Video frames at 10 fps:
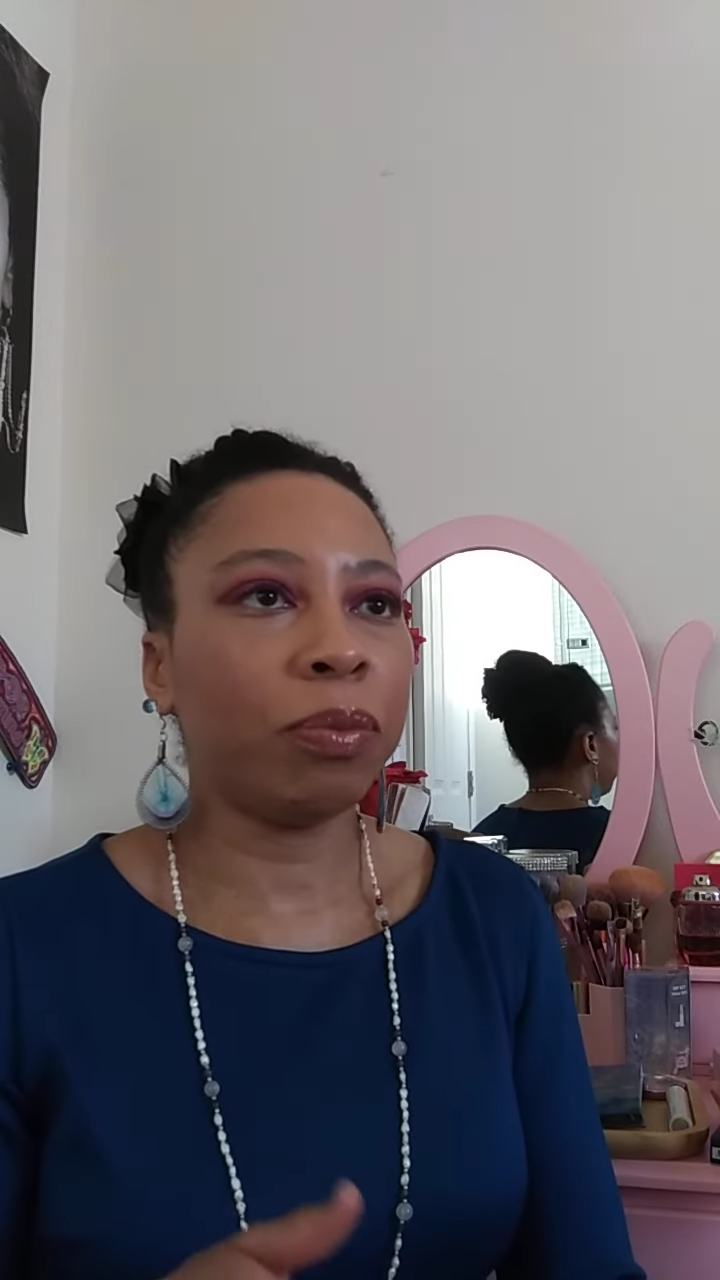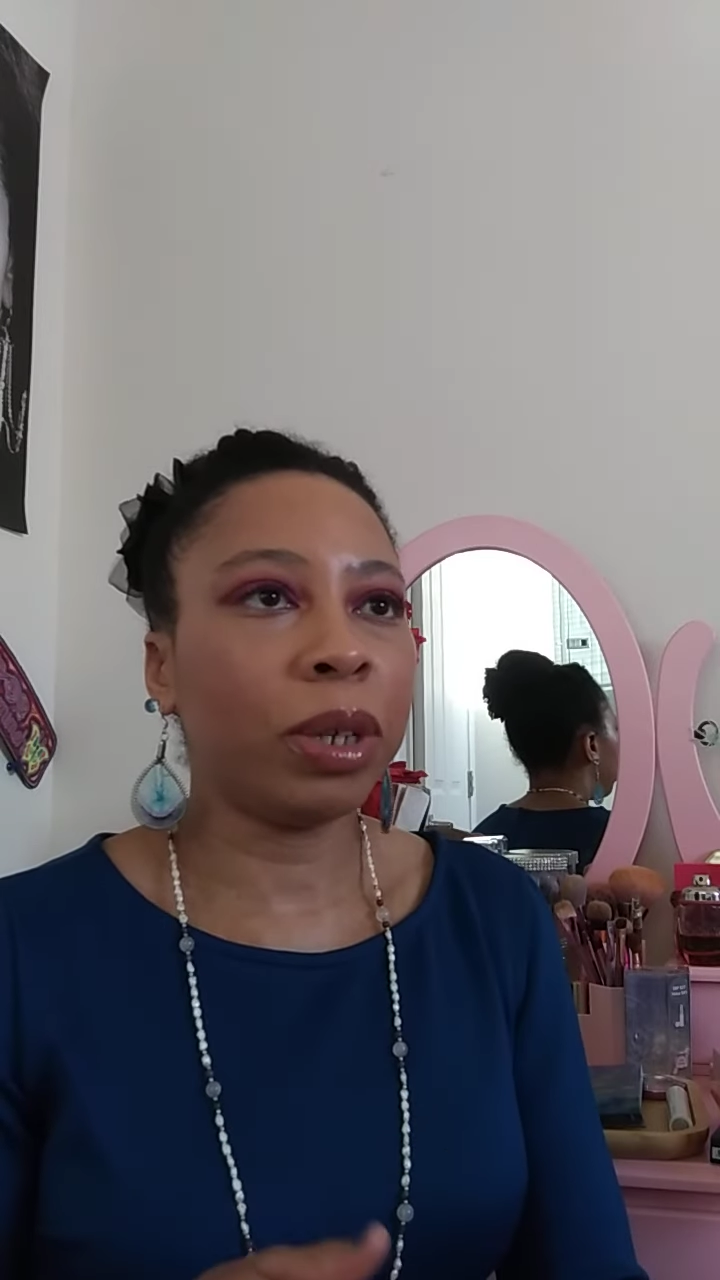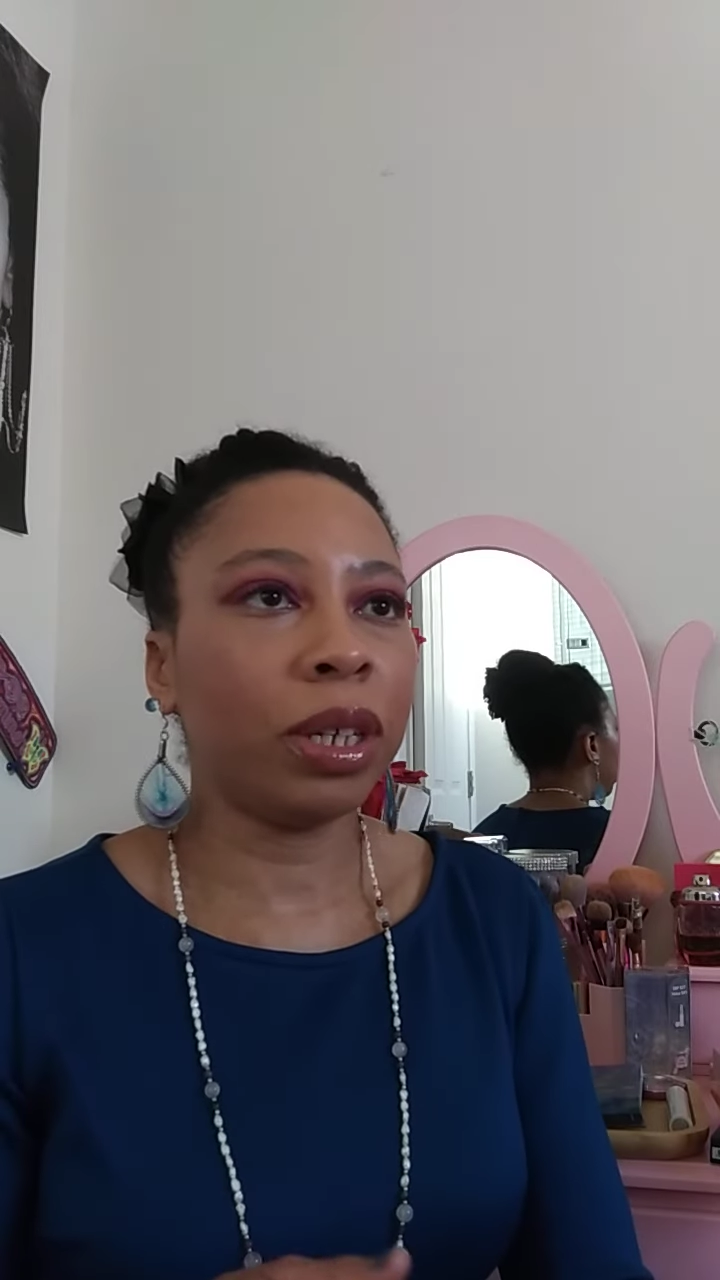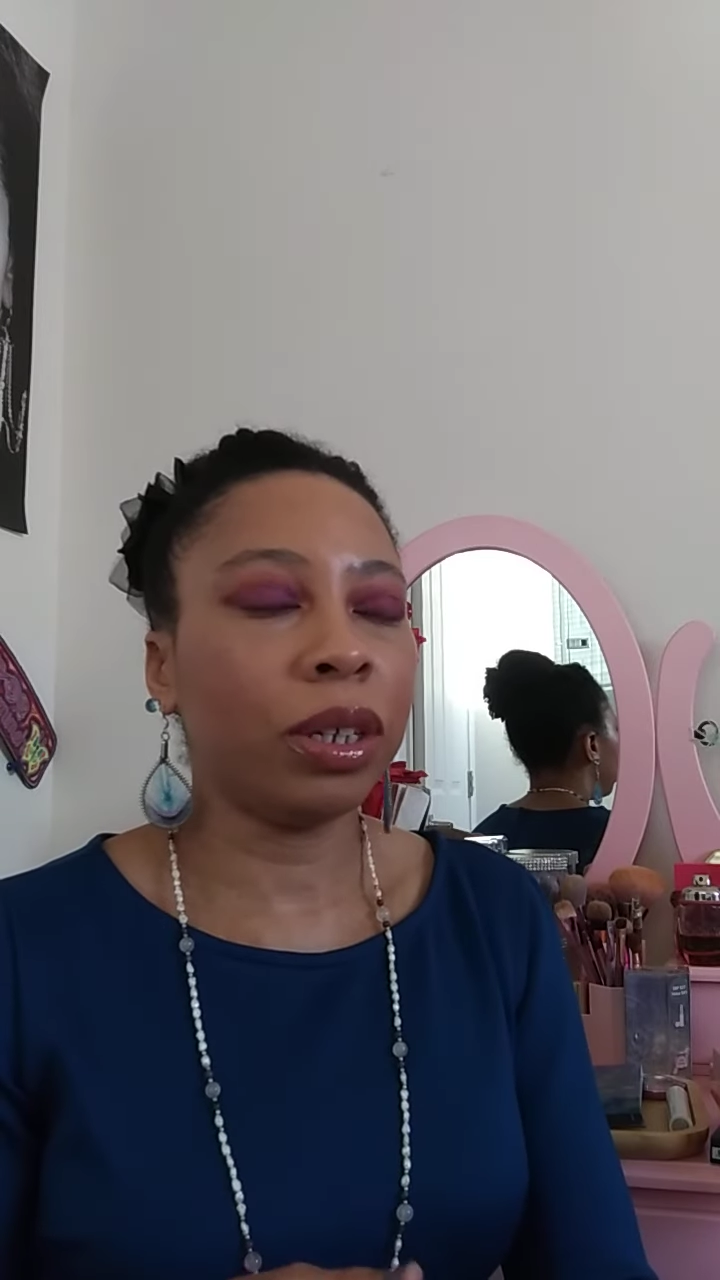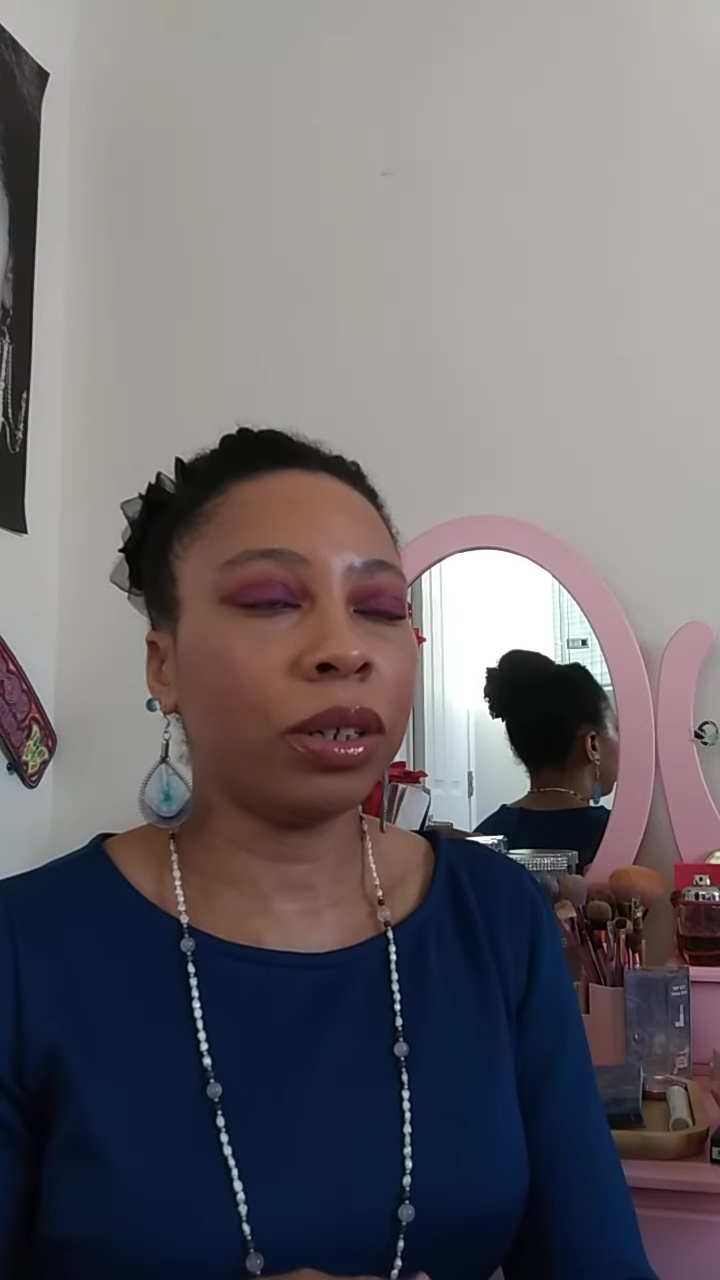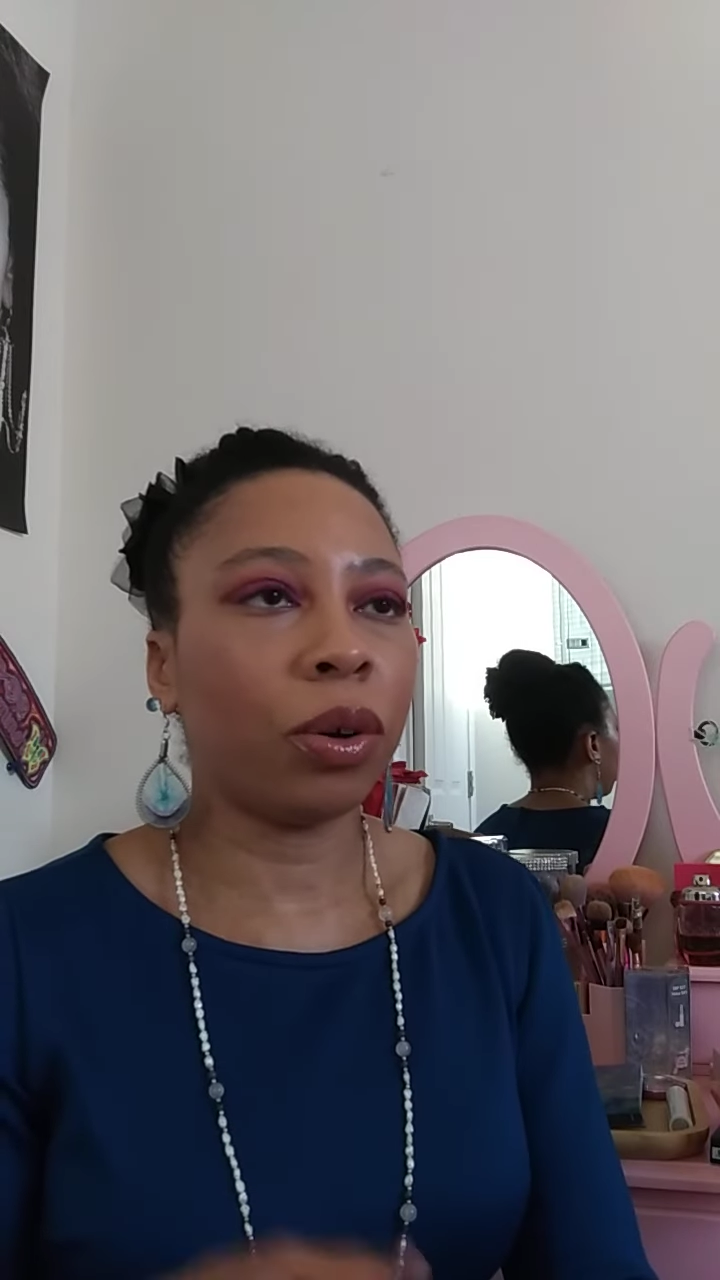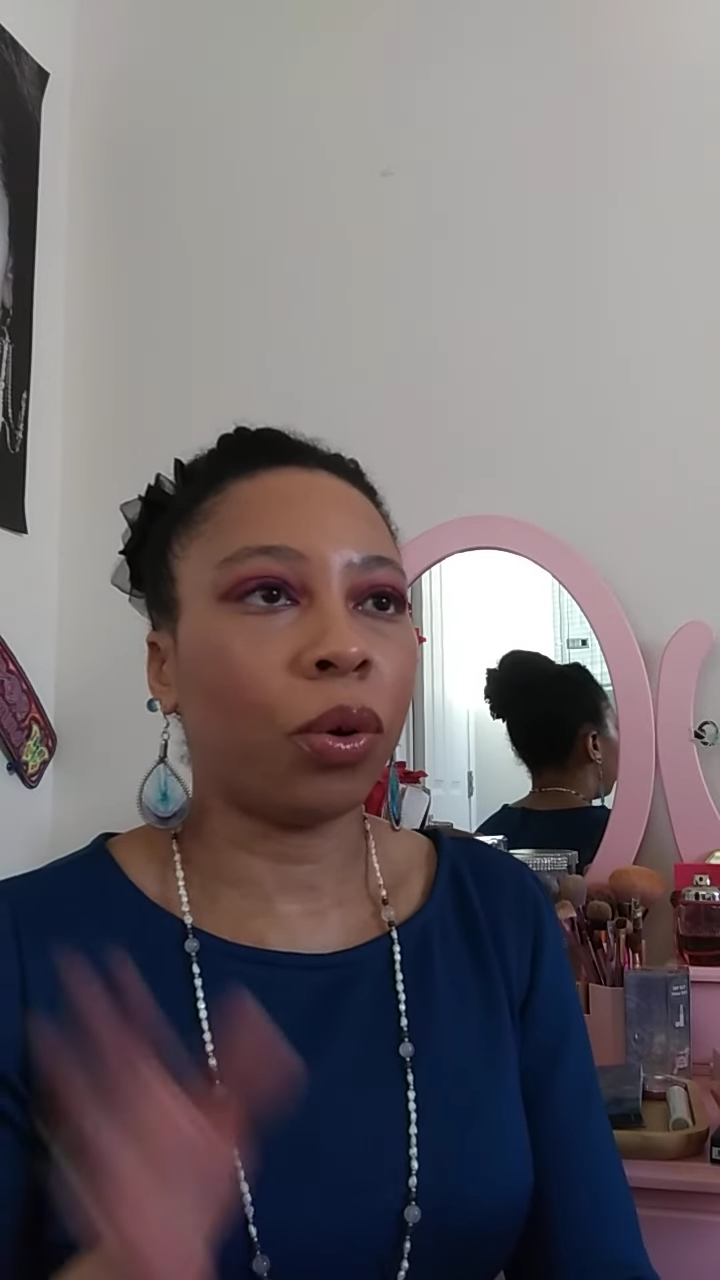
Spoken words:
me,